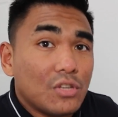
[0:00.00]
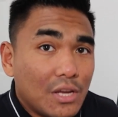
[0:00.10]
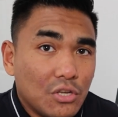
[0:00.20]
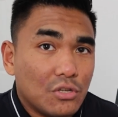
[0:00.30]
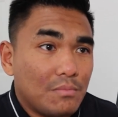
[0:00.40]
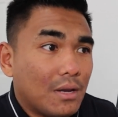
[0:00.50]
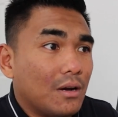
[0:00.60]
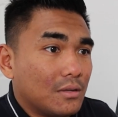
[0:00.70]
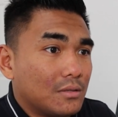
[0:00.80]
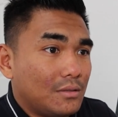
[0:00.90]
change,
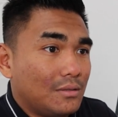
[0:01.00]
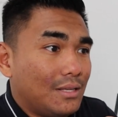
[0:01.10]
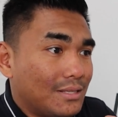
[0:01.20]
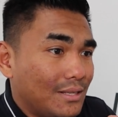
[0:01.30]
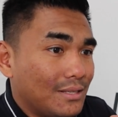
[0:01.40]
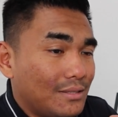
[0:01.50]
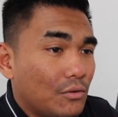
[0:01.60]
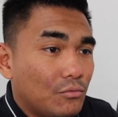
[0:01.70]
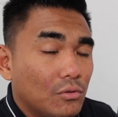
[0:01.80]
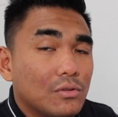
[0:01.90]
because this is
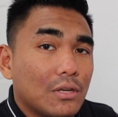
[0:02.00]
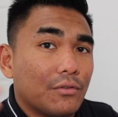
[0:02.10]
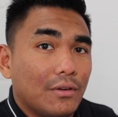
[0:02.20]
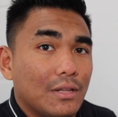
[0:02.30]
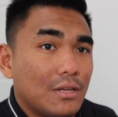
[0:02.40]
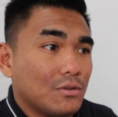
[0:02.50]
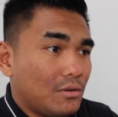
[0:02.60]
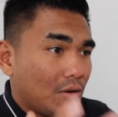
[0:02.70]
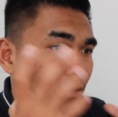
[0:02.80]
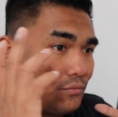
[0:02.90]
the rules and
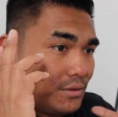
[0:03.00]
regulation of